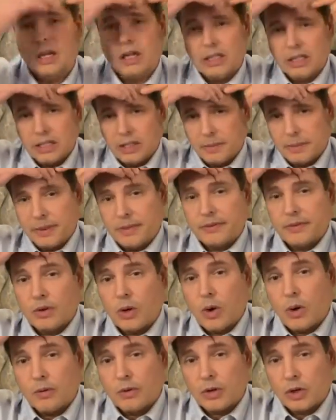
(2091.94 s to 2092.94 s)
a little bit of
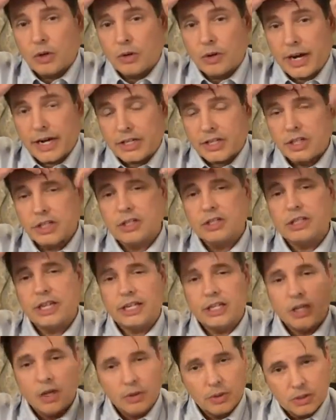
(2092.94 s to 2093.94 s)
an overcorrection because
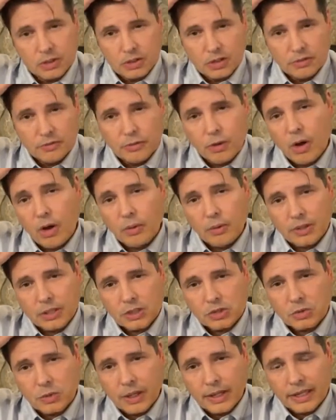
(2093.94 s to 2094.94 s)
I know it's going to fall with
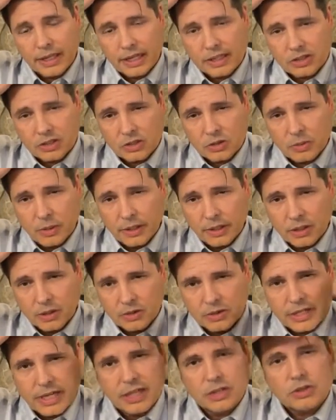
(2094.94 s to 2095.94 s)
the swelling as the swelling
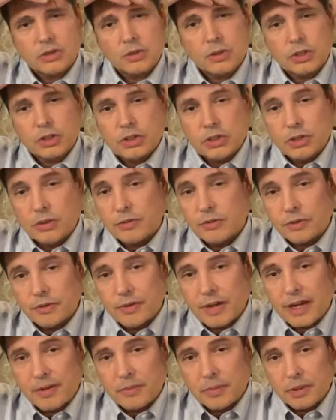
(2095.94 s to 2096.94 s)
goes down. So we're going to shoot for
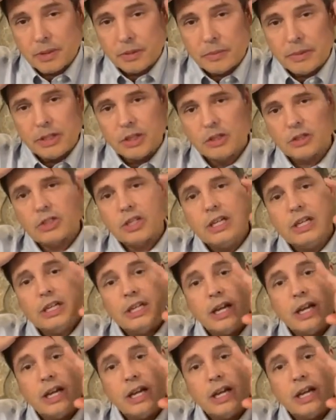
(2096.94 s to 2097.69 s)
5 millimeters.